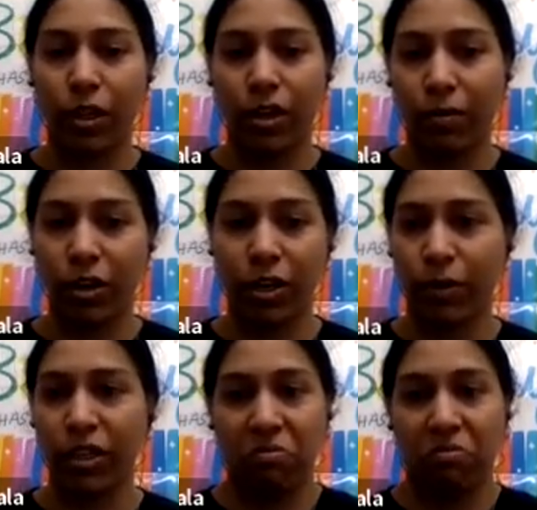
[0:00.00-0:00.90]
other
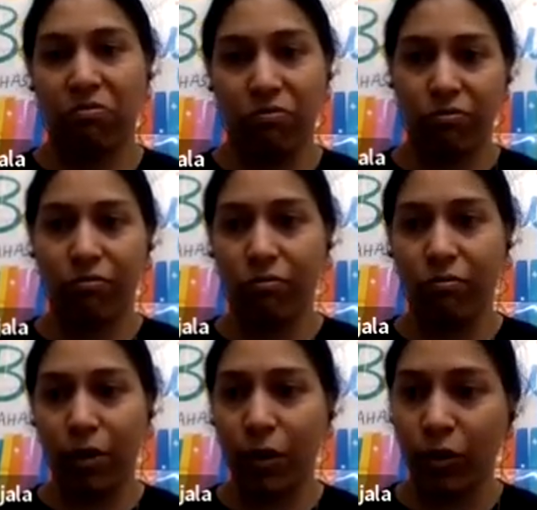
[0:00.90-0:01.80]
departments
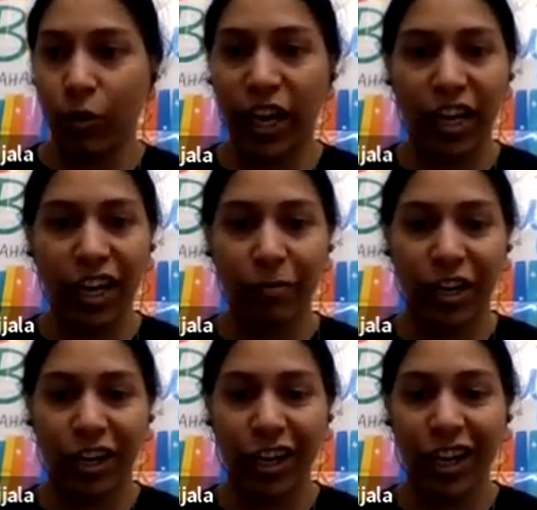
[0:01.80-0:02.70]
may be a good idea,
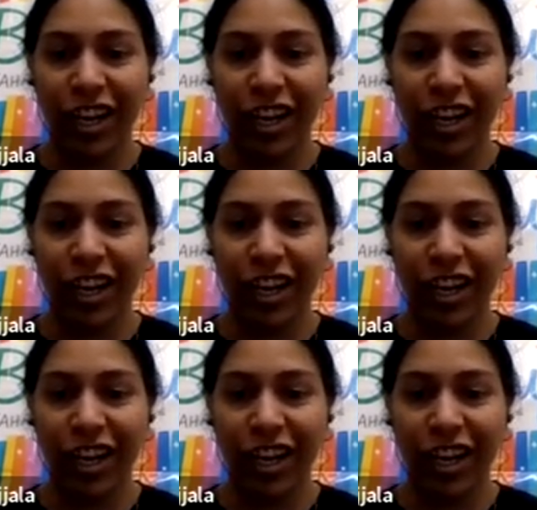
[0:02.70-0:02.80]
but